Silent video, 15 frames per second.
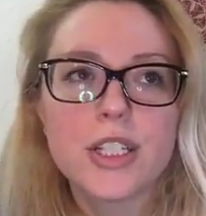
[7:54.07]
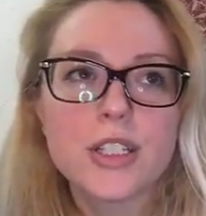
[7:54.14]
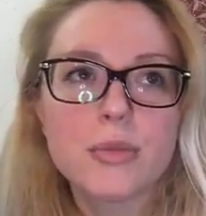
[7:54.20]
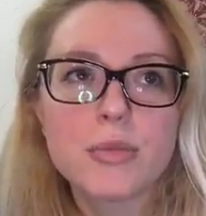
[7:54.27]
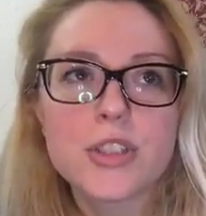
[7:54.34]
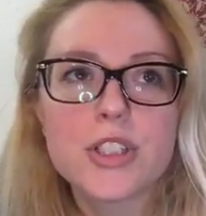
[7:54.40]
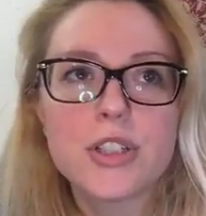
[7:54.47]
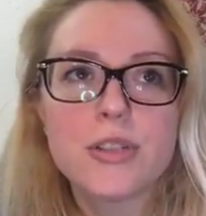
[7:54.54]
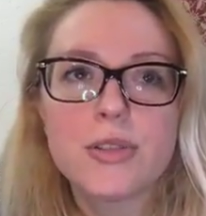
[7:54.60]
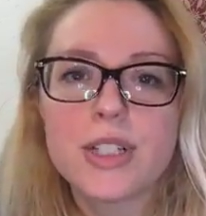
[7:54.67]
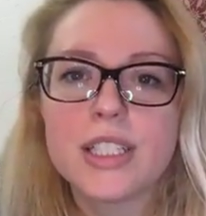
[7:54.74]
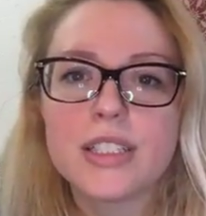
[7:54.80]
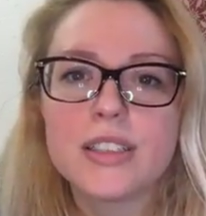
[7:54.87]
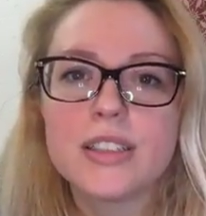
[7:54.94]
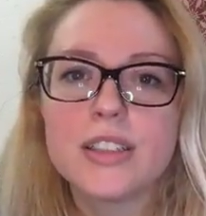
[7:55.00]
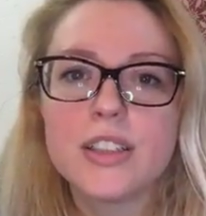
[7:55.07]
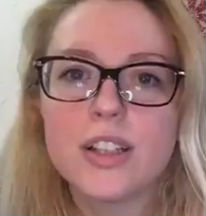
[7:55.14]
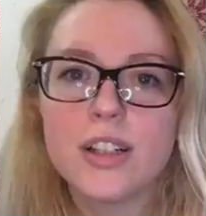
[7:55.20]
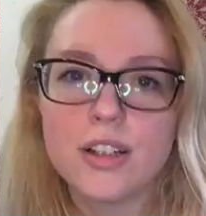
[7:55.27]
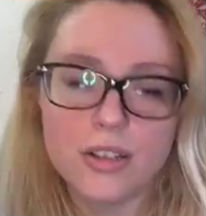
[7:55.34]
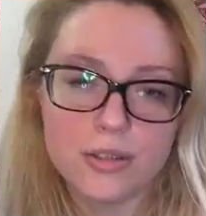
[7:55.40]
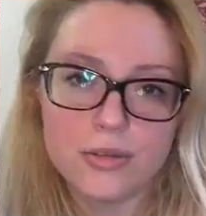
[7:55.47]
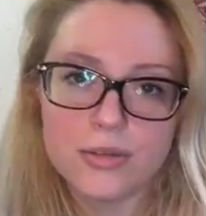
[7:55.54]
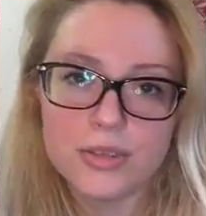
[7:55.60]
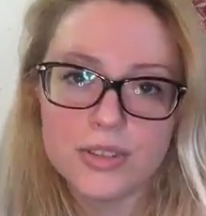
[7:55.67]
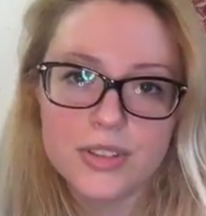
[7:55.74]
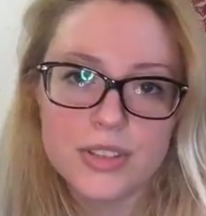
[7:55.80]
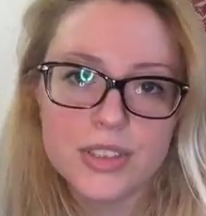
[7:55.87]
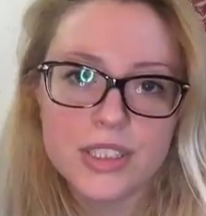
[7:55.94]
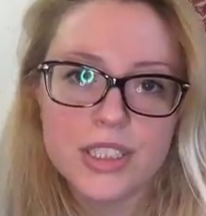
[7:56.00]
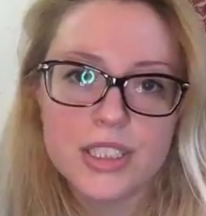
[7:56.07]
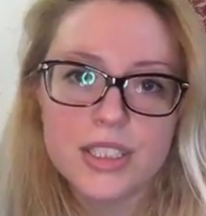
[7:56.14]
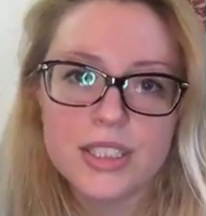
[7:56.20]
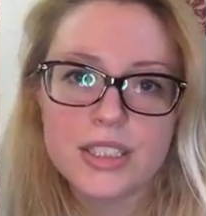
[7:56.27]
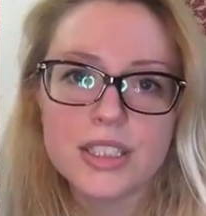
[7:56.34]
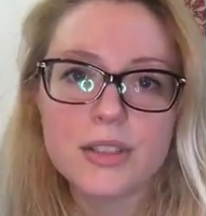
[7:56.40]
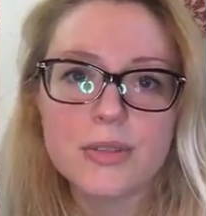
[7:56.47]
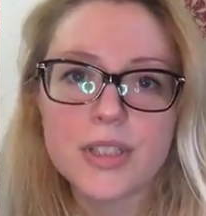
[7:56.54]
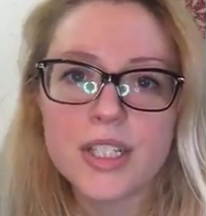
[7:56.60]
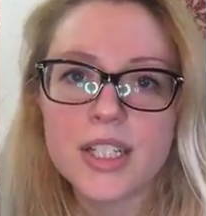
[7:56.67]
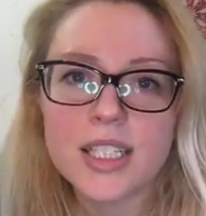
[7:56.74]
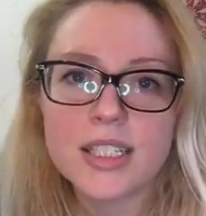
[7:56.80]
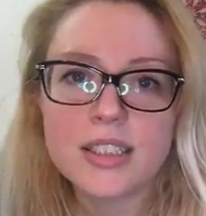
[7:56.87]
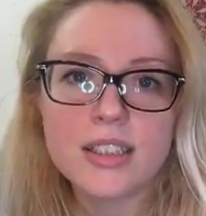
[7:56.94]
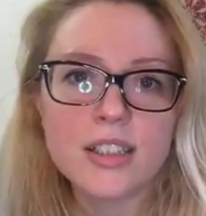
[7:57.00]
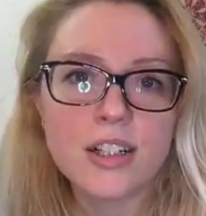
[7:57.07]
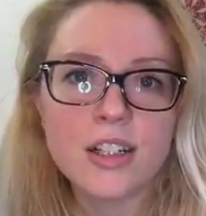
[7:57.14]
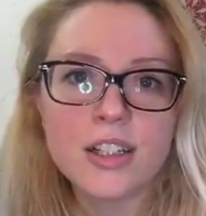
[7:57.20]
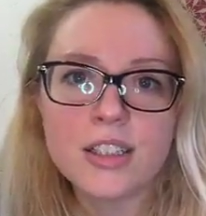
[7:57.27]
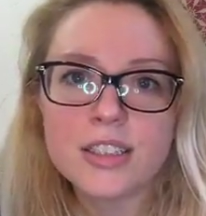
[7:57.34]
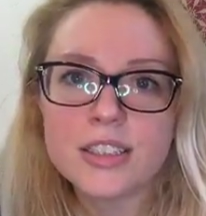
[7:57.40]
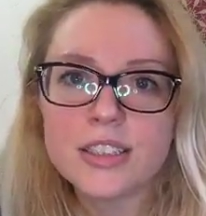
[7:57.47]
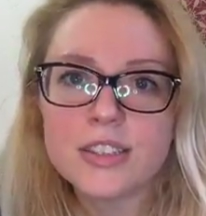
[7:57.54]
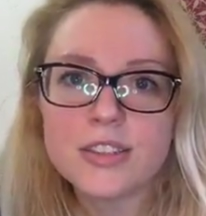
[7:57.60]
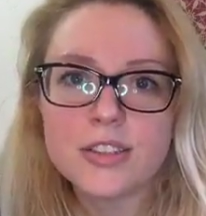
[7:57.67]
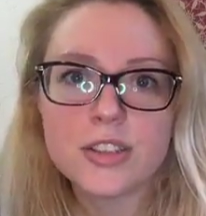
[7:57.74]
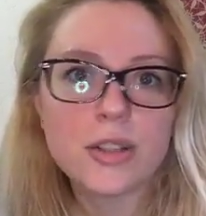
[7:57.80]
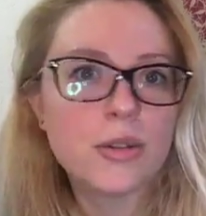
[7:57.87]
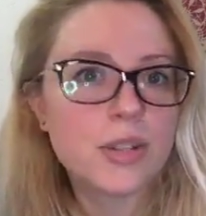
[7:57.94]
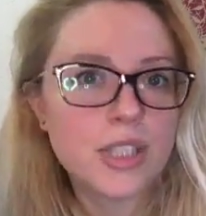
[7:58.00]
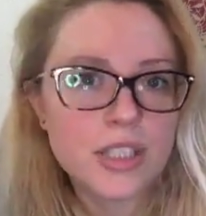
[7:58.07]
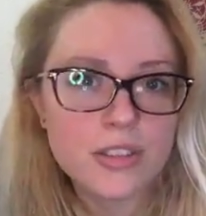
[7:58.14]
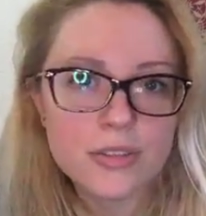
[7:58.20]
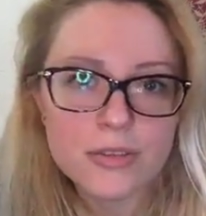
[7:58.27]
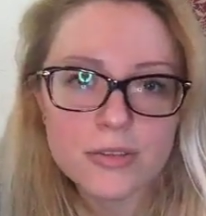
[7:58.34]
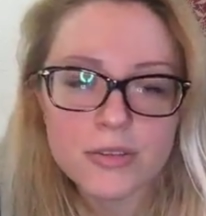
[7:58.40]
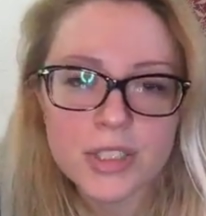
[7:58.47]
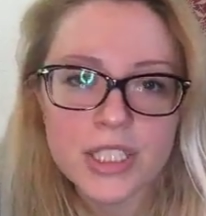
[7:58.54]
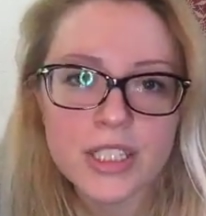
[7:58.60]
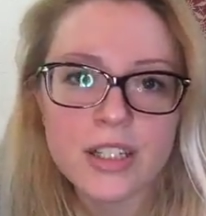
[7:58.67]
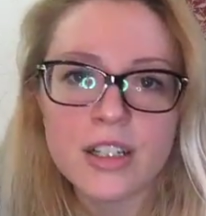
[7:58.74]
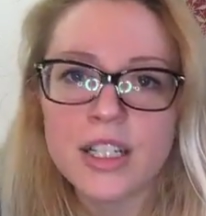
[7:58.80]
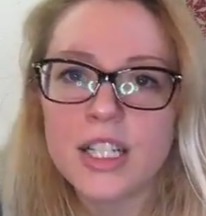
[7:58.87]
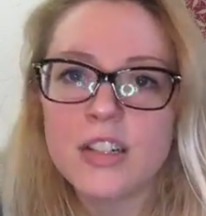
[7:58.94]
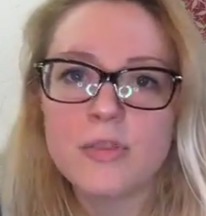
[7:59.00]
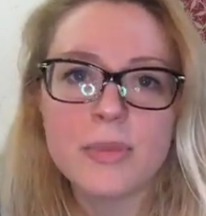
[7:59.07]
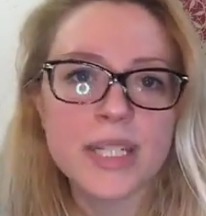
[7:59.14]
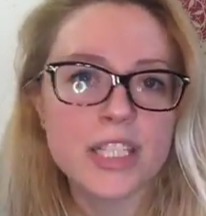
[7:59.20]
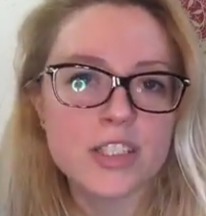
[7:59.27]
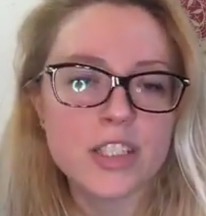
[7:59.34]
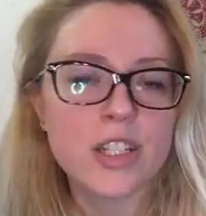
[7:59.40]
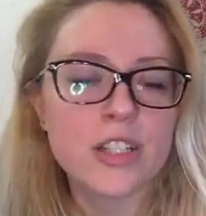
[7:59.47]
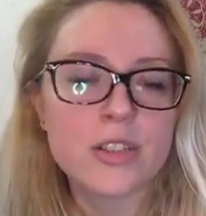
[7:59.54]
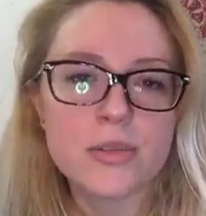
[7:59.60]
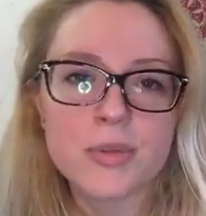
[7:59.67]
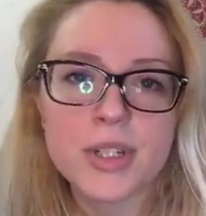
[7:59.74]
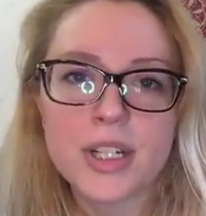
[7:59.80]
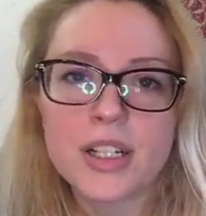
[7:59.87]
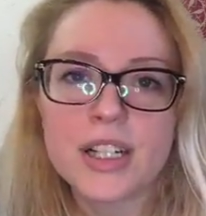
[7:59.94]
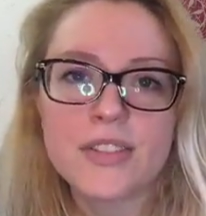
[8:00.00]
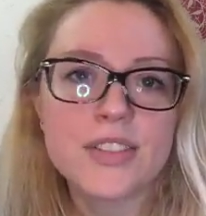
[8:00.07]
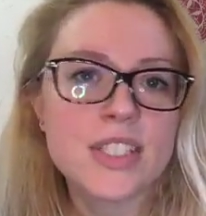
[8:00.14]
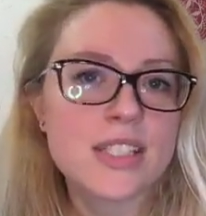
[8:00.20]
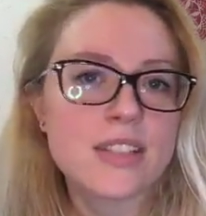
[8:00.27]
Number 2, I know that we are all intuitive. We all have magic. We all have this